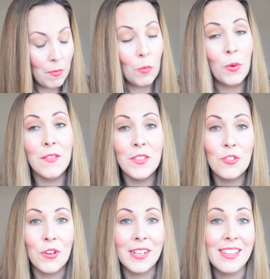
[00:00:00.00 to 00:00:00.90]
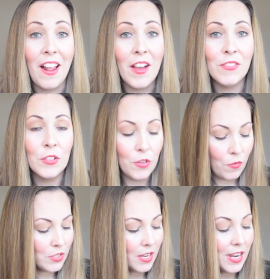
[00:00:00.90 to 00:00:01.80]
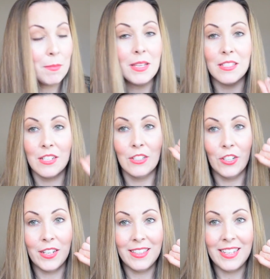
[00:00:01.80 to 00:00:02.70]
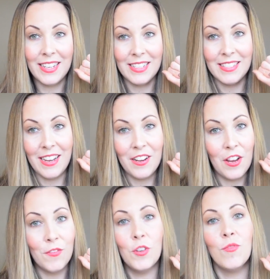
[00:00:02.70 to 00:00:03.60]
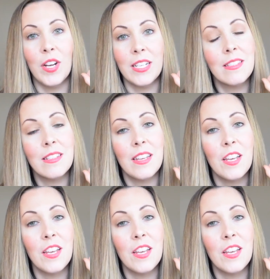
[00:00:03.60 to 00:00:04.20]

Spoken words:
But one of the tricks that I've learned over time is to look at the inside of your wrist.